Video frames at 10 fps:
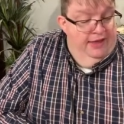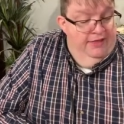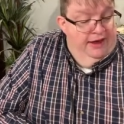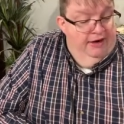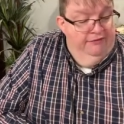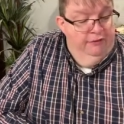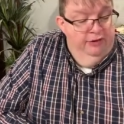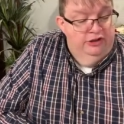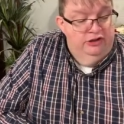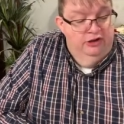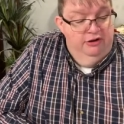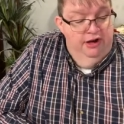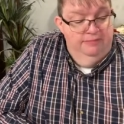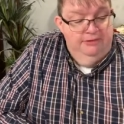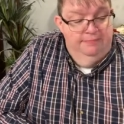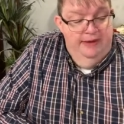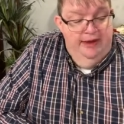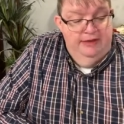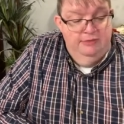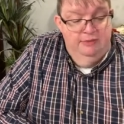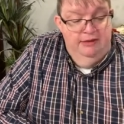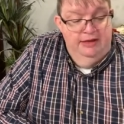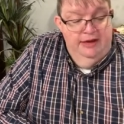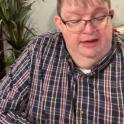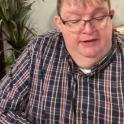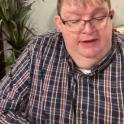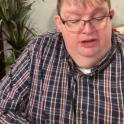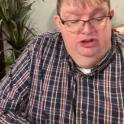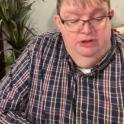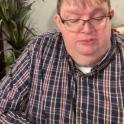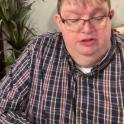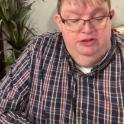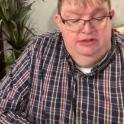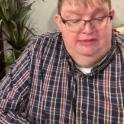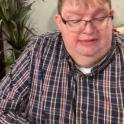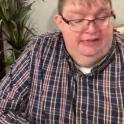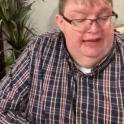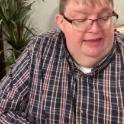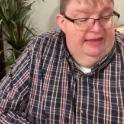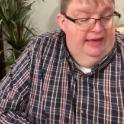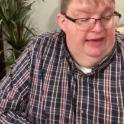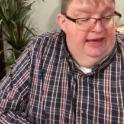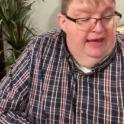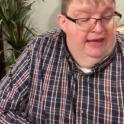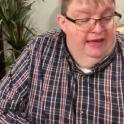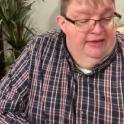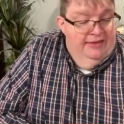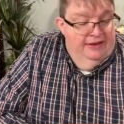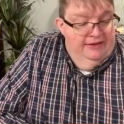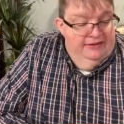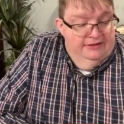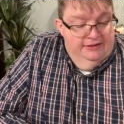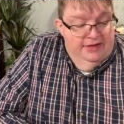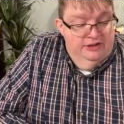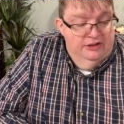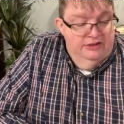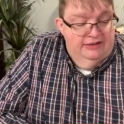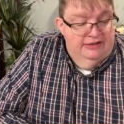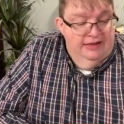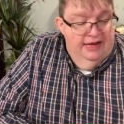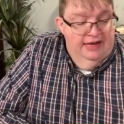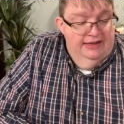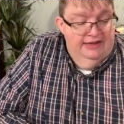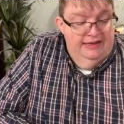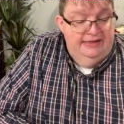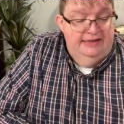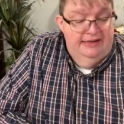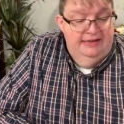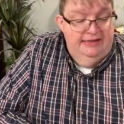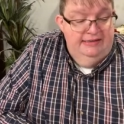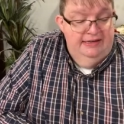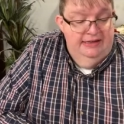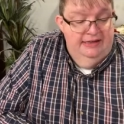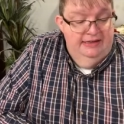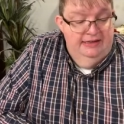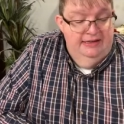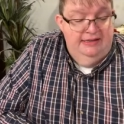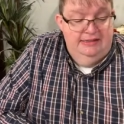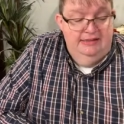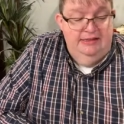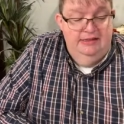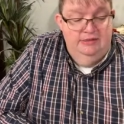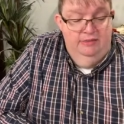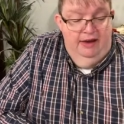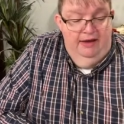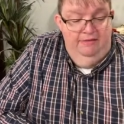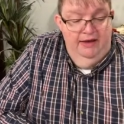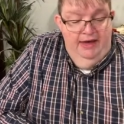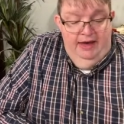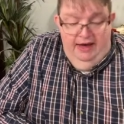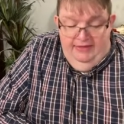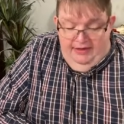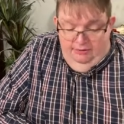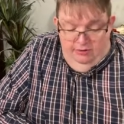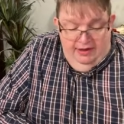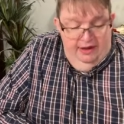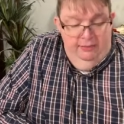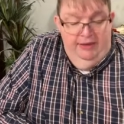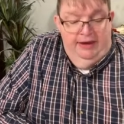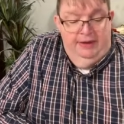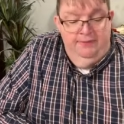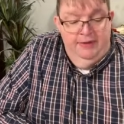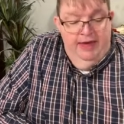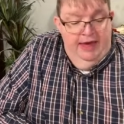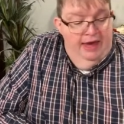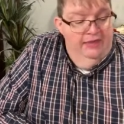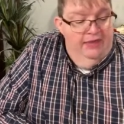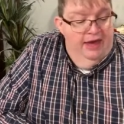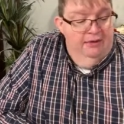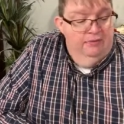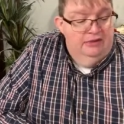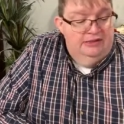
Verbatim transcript: Therefore it shall come to pass when the Egyptians shall see thee that they shall say, This is this is his wife, and they will kill me, and they will